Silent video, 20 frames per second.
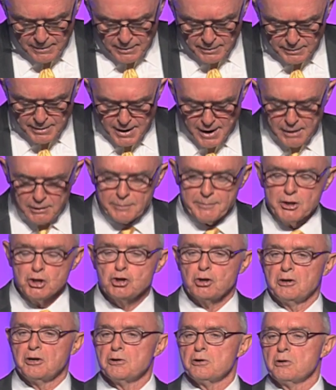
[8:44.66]
Now let me
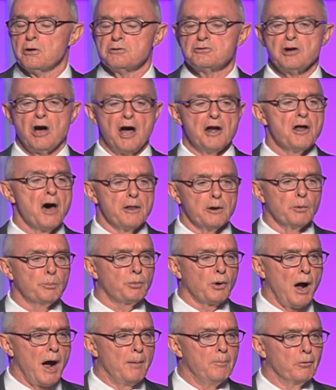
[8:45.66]
turn to another
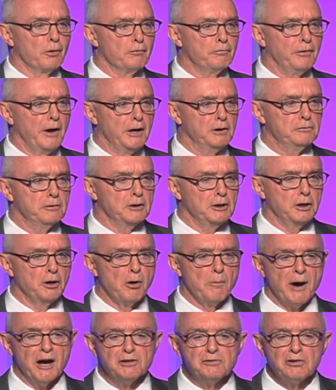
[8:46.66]
problem we're facing. You know,
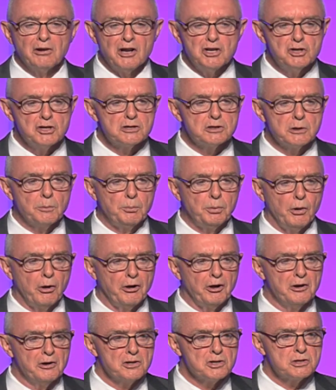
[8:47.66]
my son just
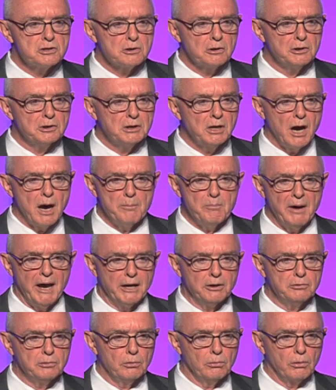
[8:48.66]
deployed in his third
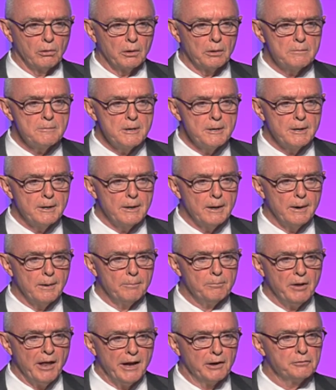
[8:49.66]
combat tour uh,
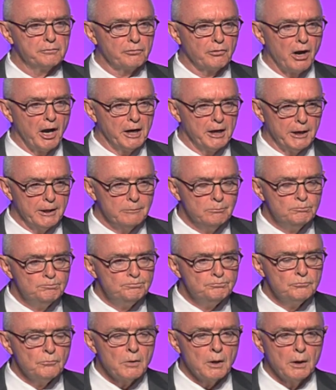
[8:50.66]
last Friday.
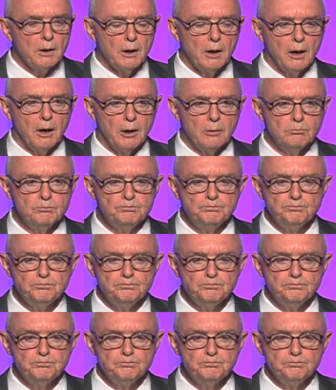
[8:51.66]
Um,